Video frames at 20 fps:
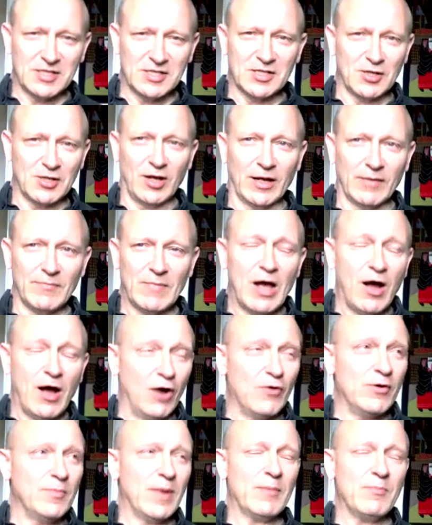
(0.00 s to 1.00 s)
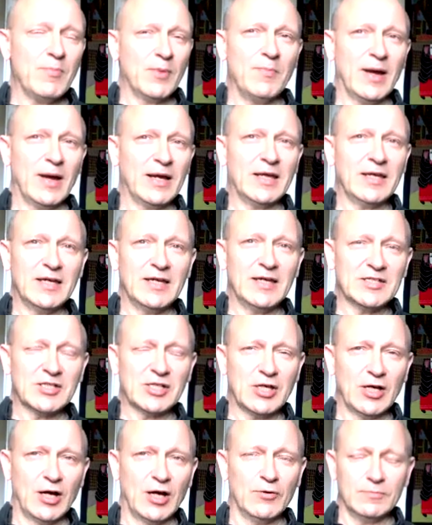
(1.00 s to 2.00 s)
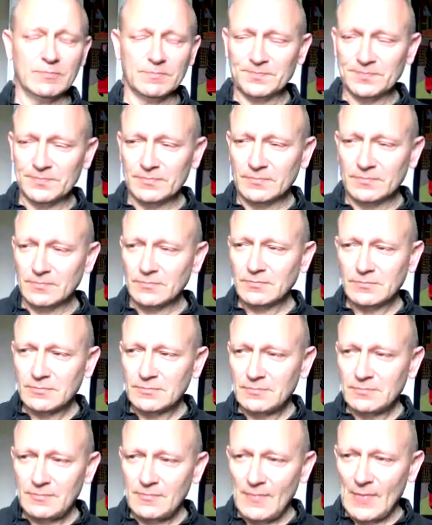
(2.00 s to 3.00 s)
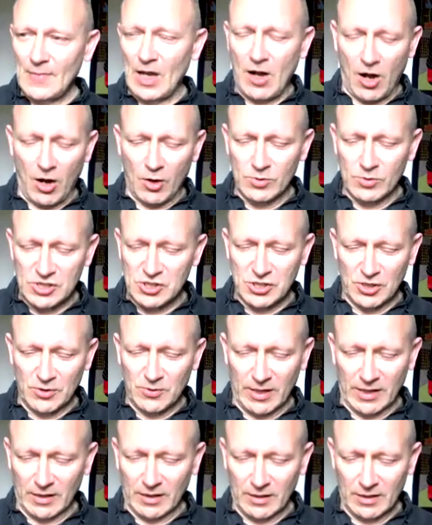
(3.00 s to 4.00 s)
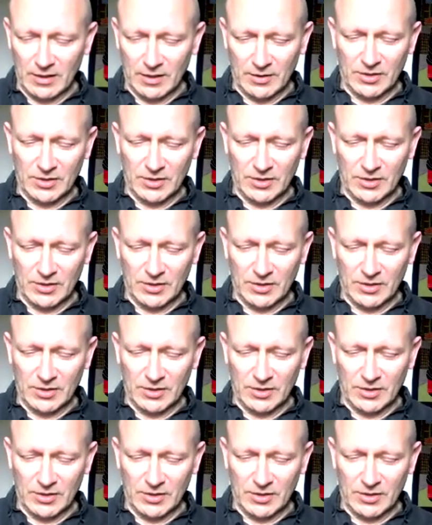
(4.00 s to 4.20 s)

It's like, I remember many years ago, I was doing